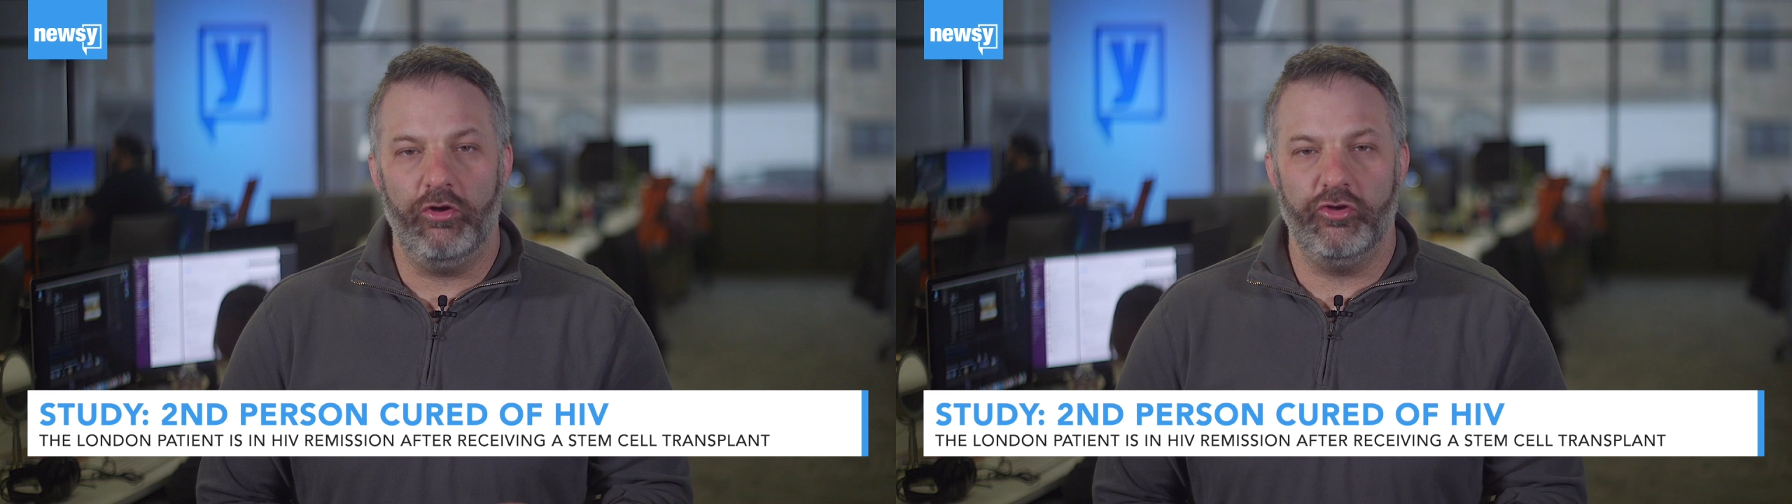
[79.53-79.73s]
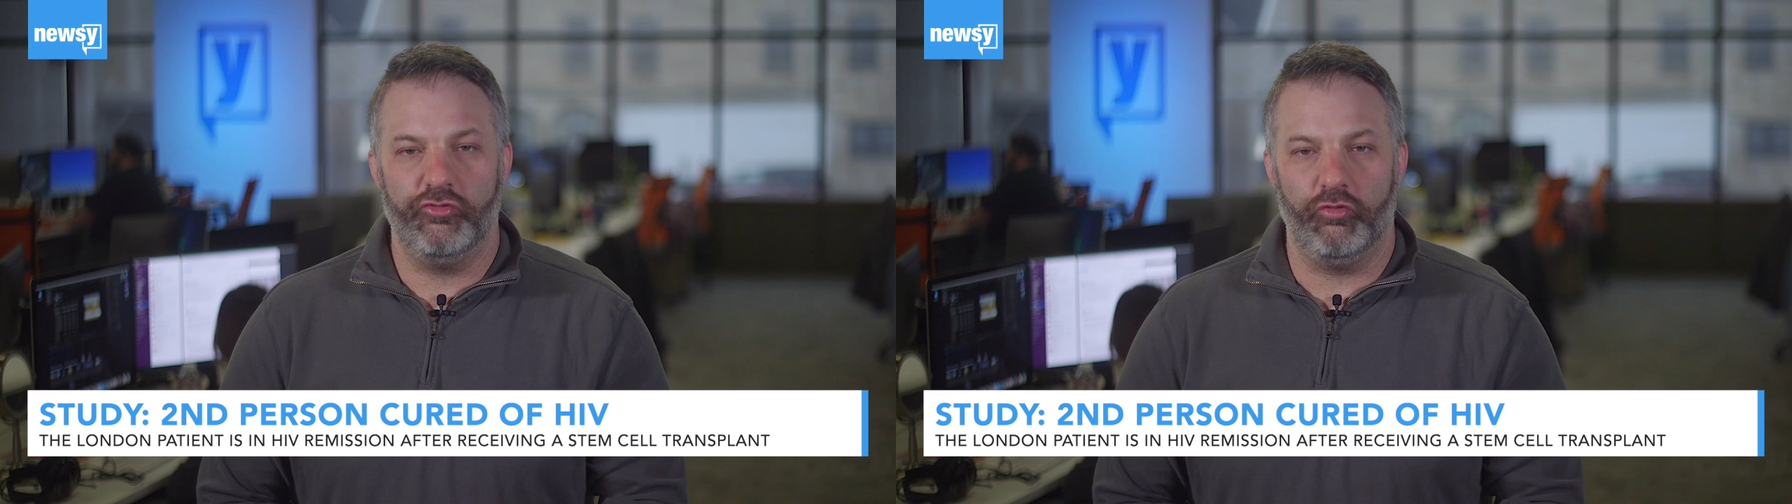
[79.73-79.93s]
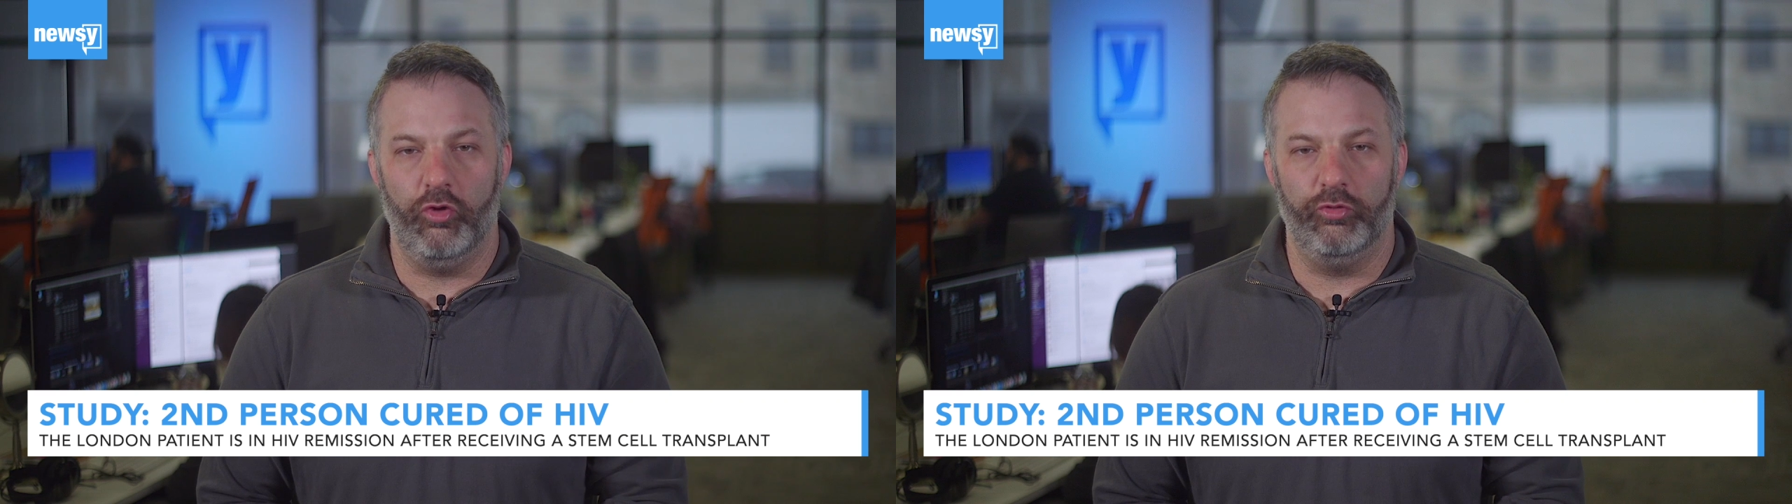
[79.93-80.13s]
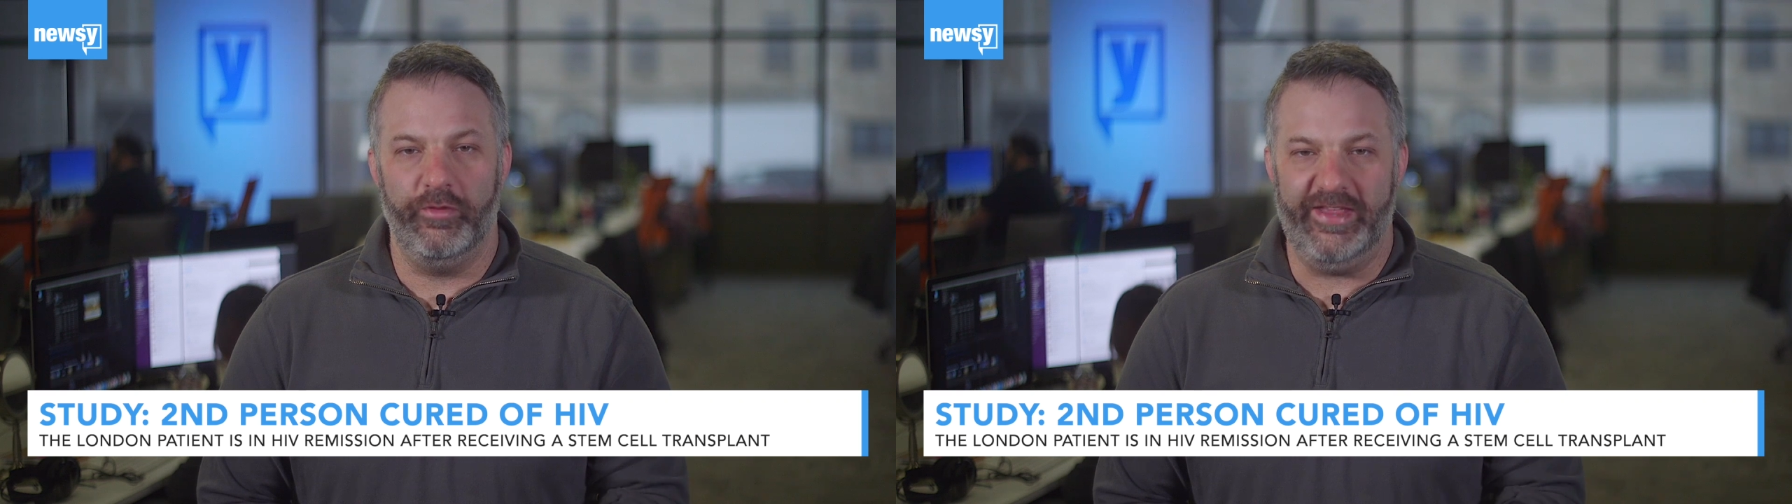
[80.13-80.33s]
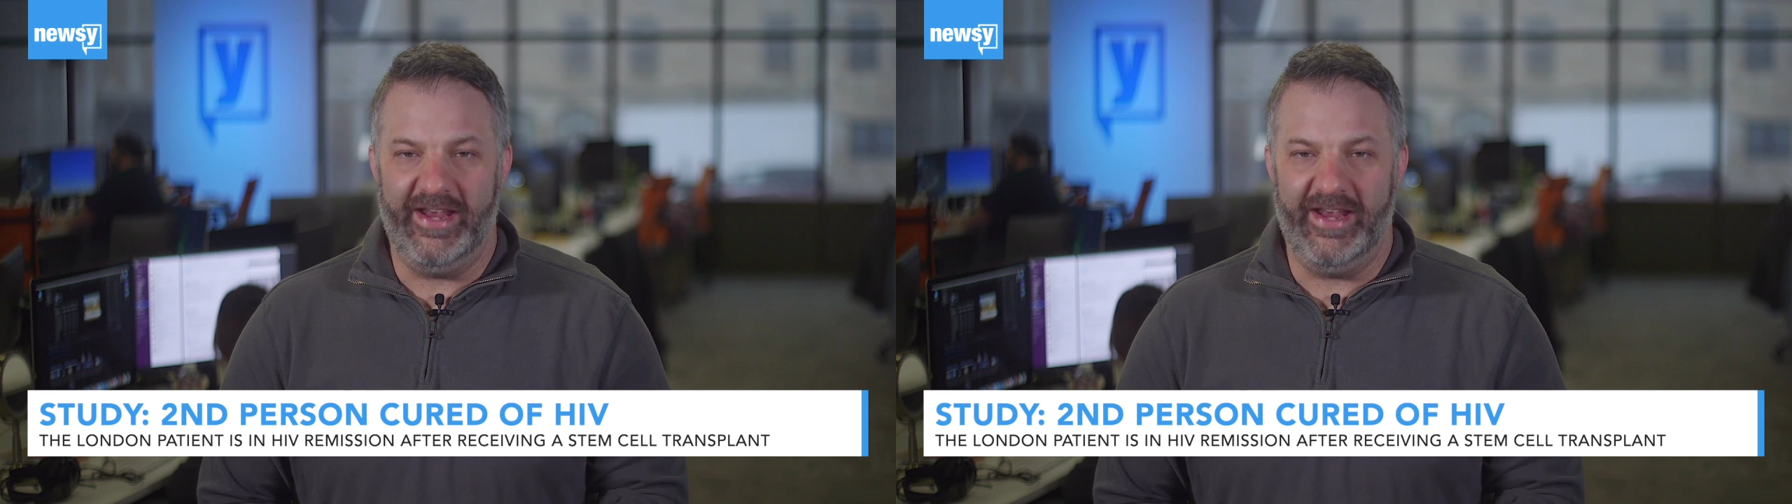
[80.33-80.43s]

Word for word: controlled with